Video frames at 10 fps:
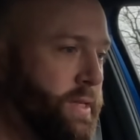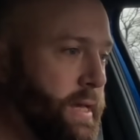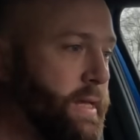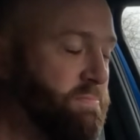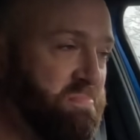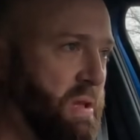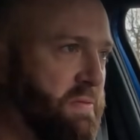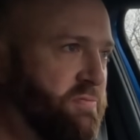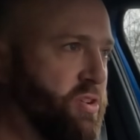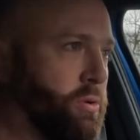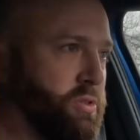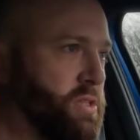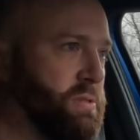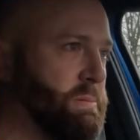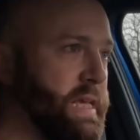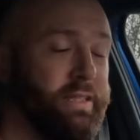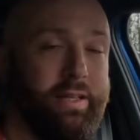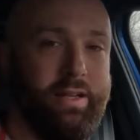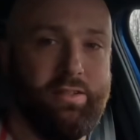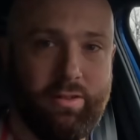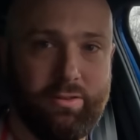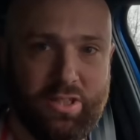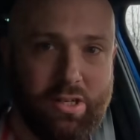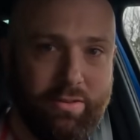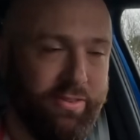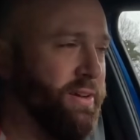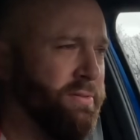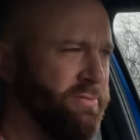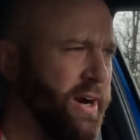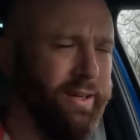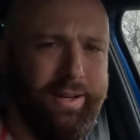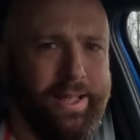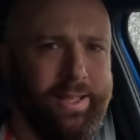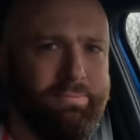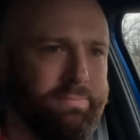It feels as decent as an Octavia, frankly.